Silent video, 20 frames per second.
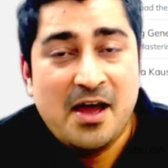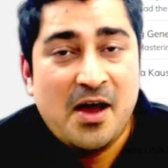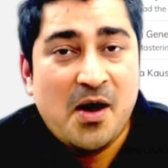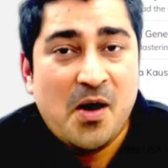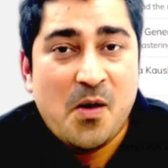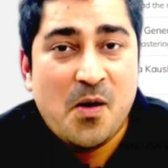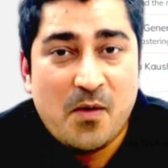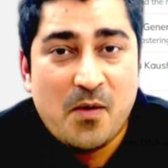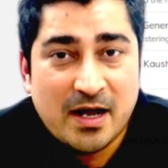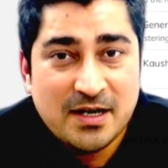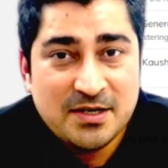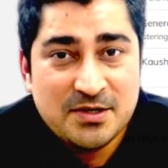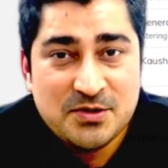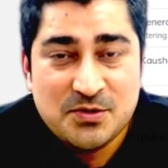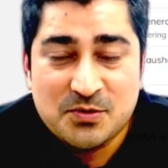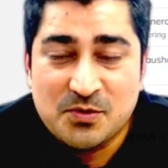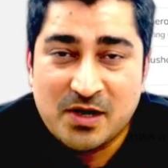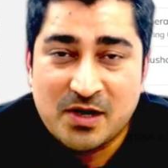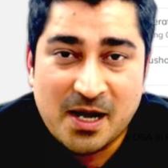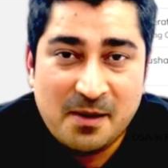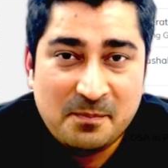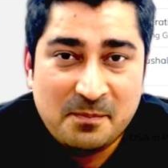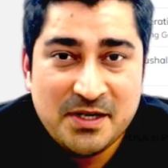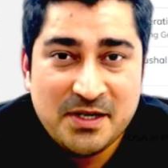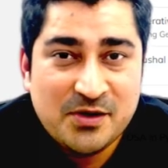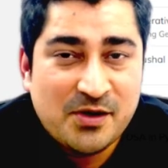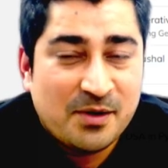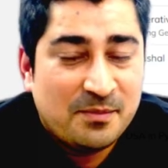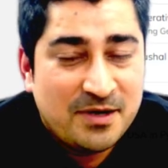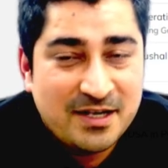one to company
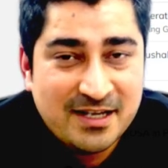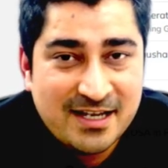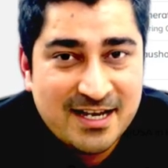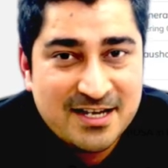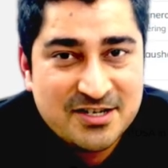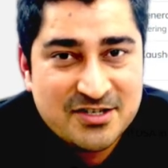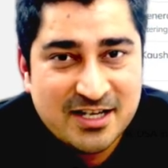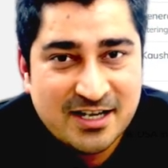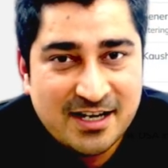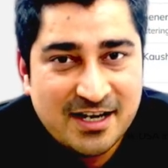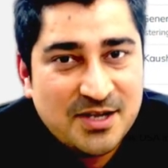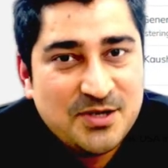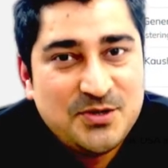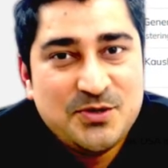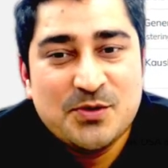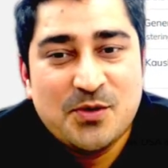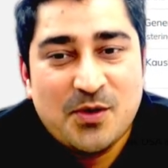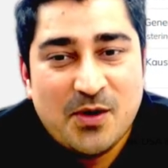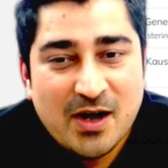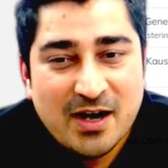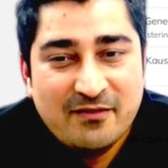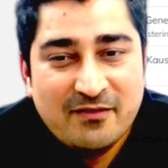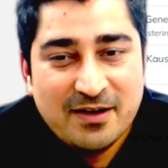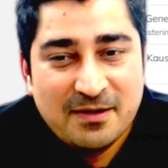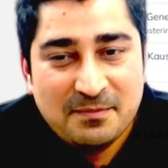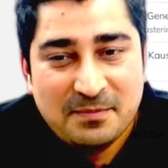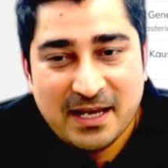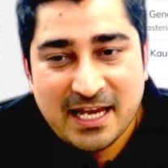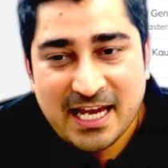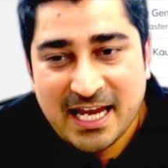communication, you all will
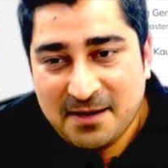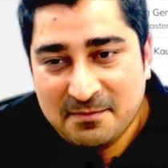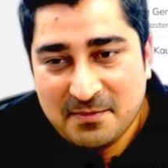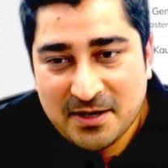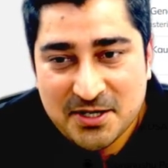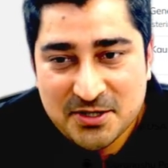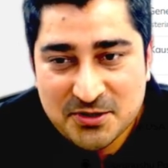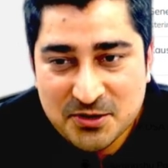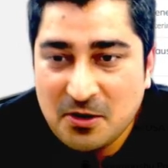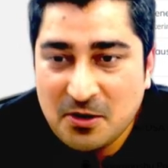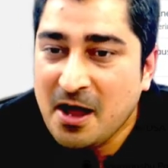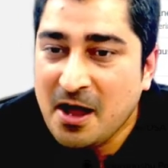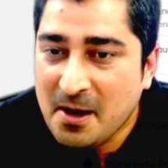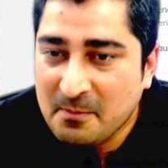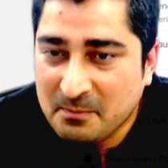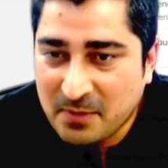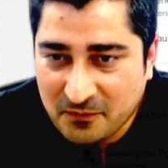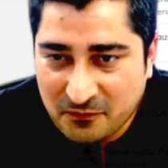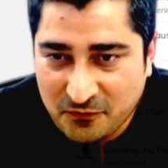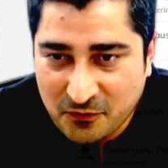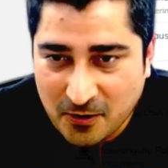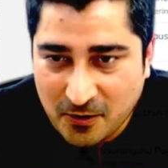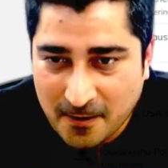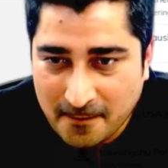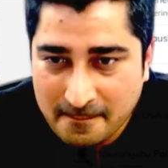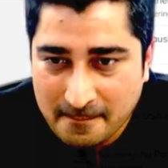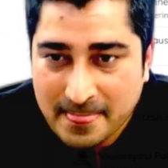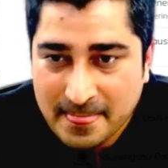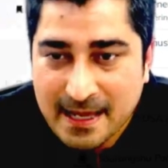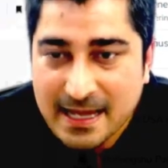be able to perform.
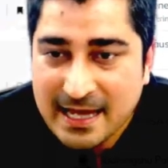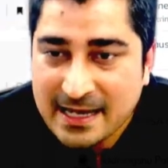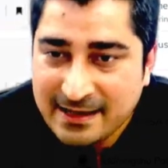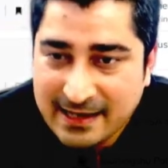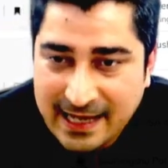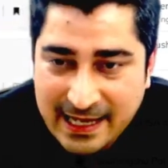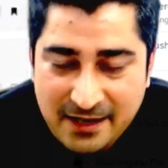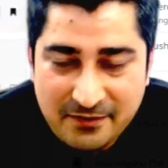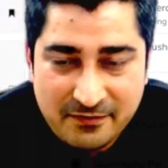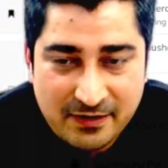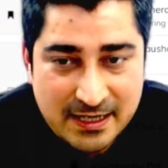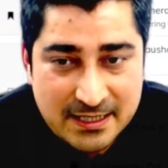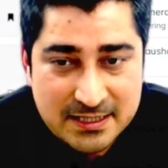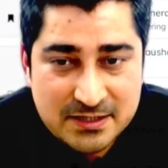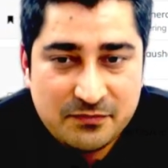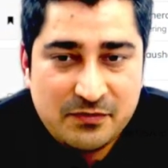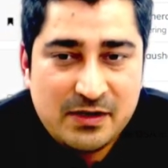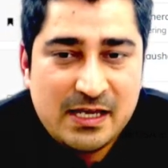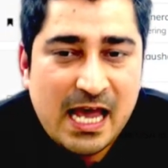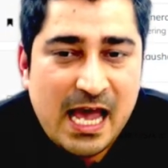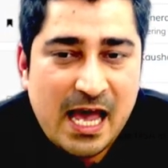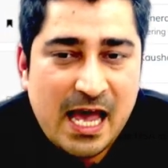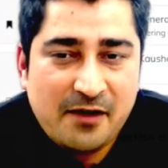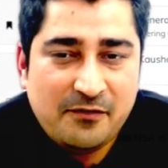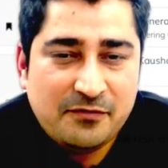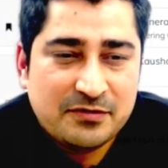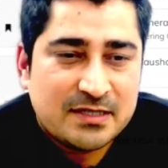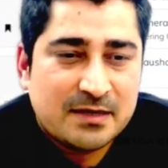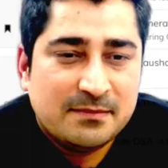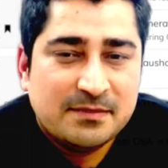Likewise, we have
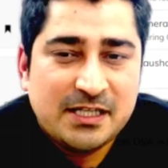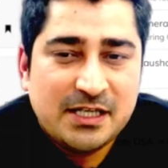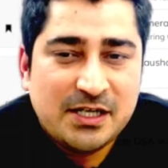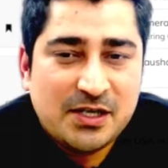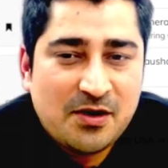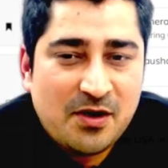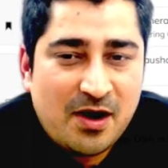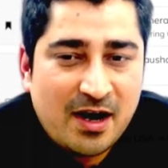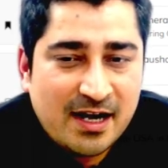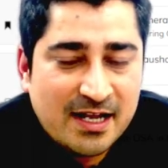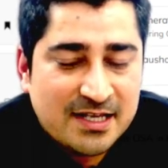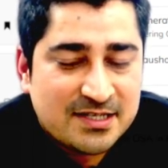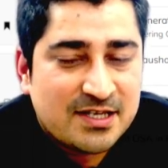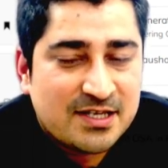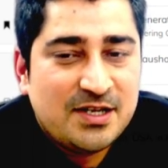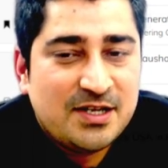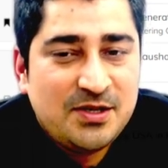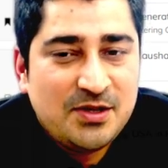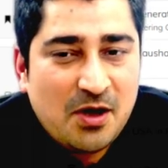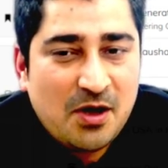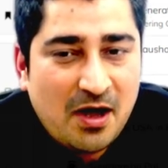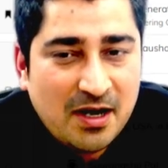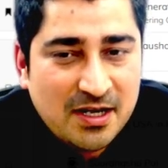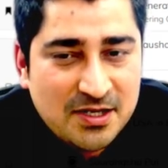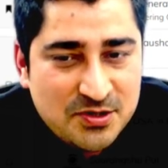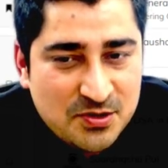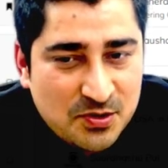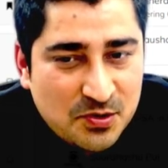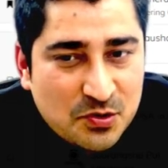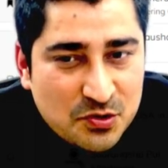something called as knowledge
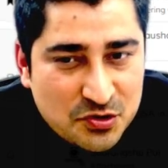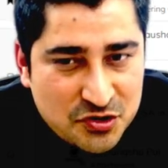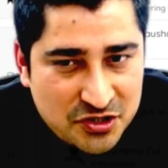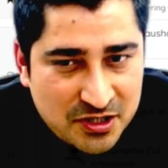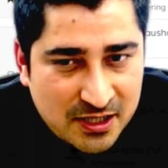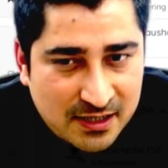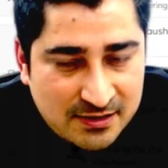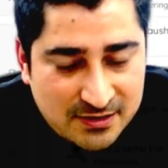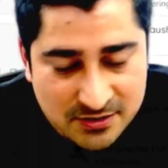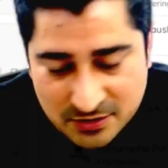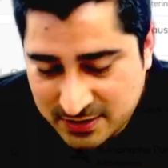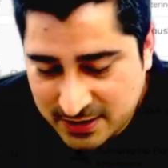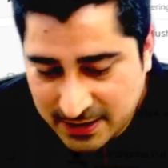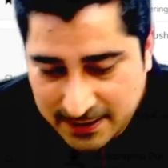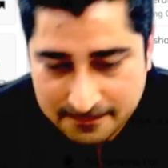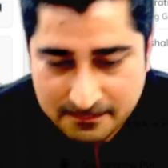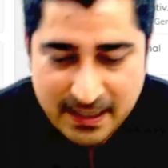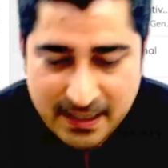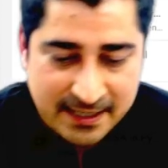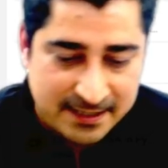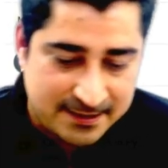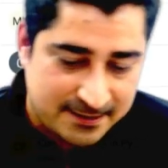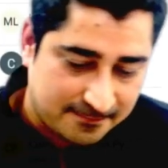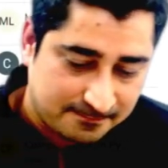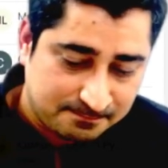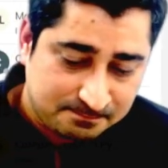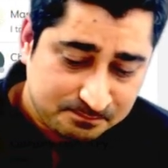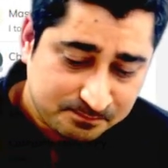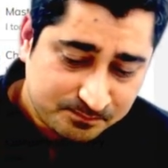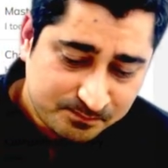ocean. So see, guys.
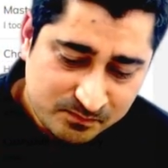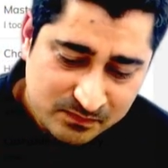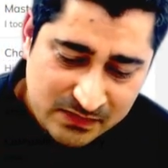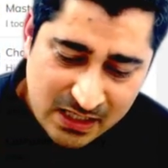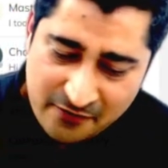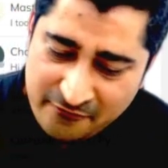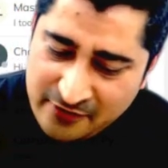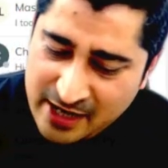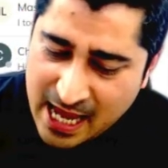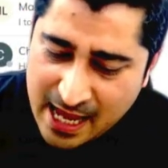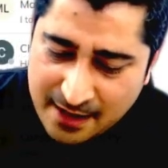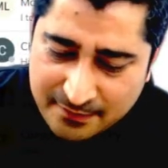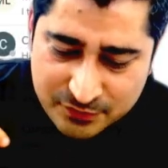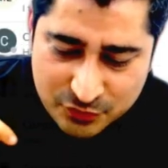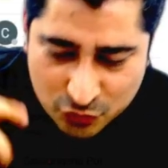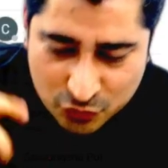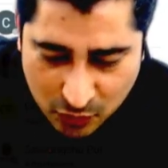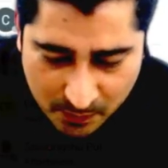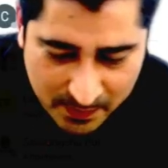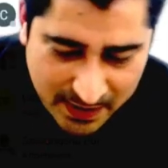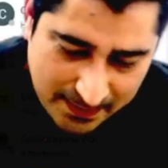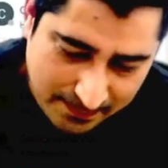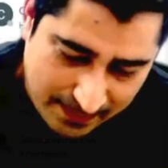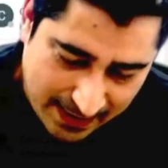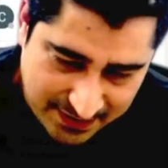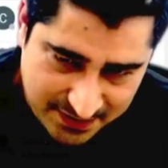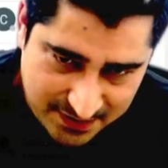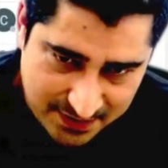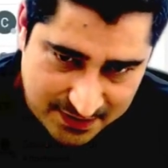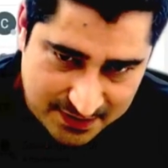We have so many
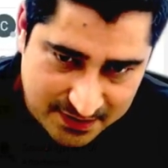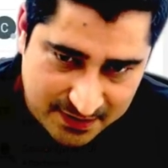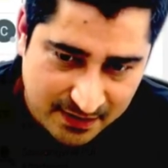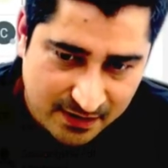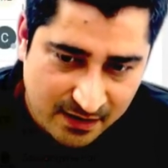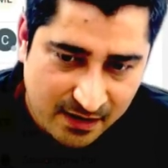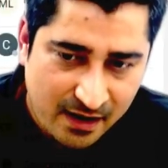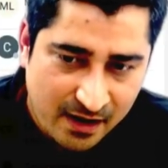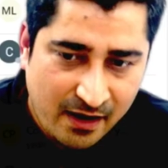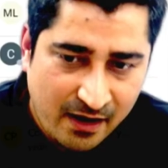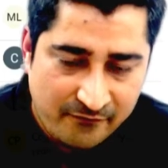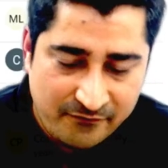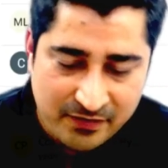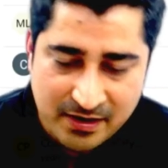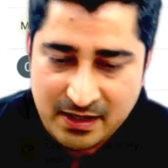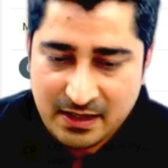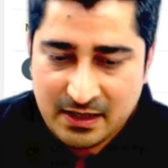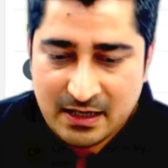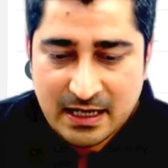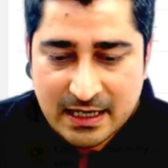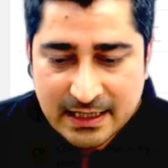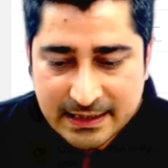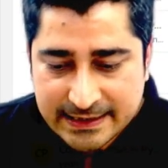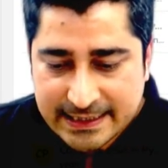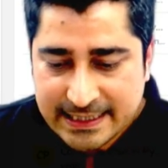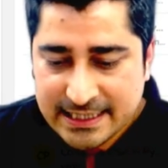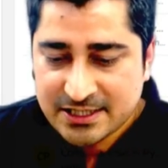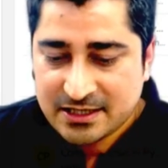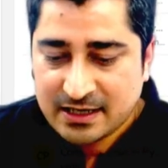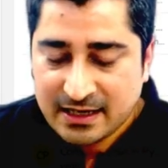batches. We
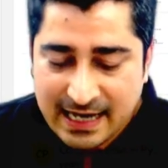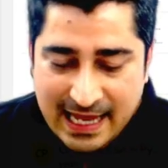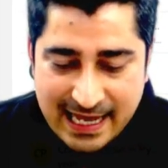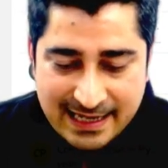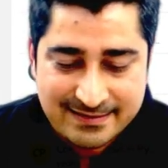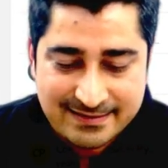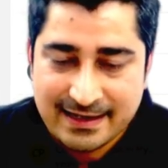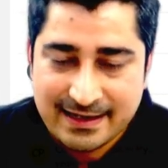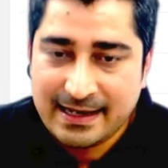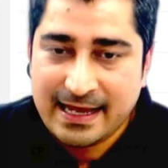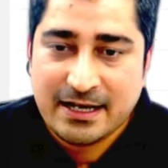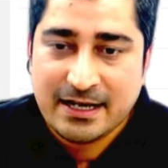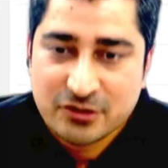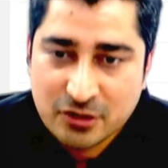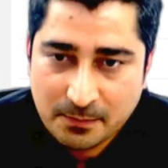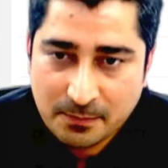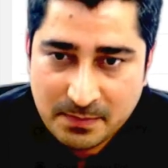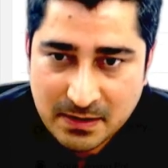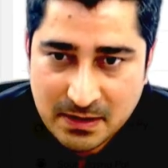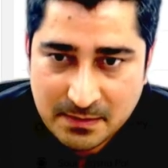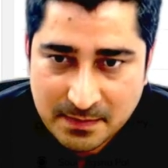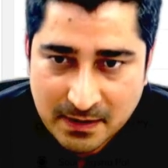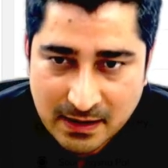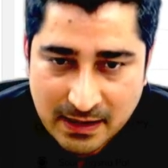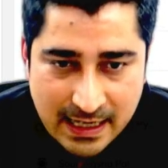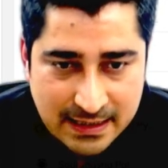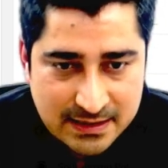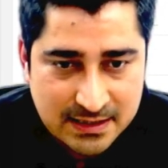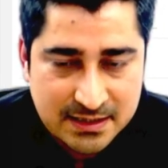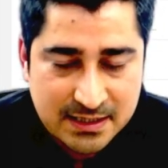teach lakhs and lakhs of people
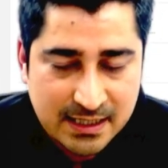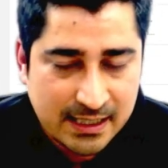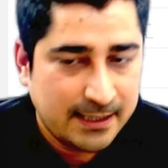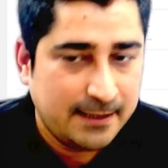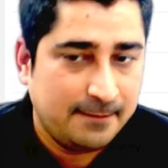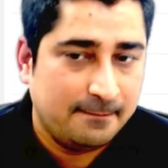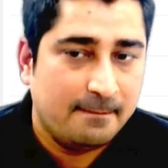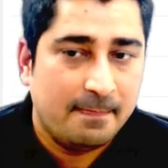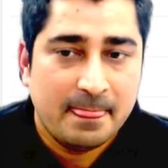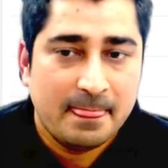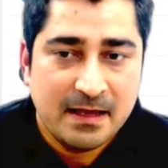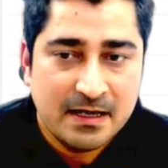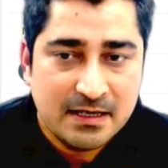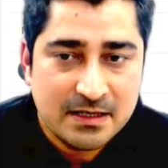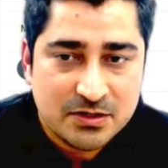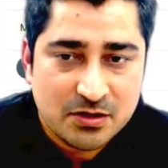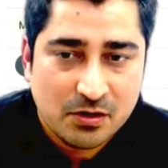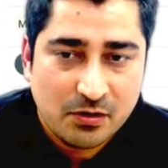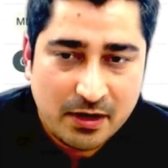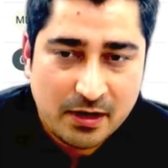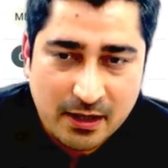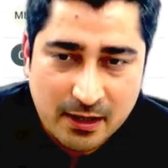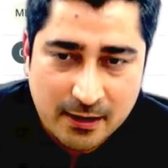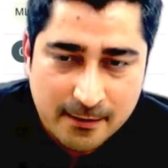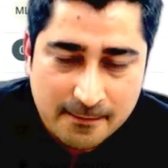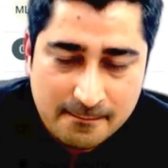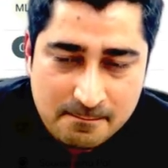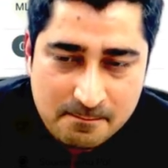at a time. So here,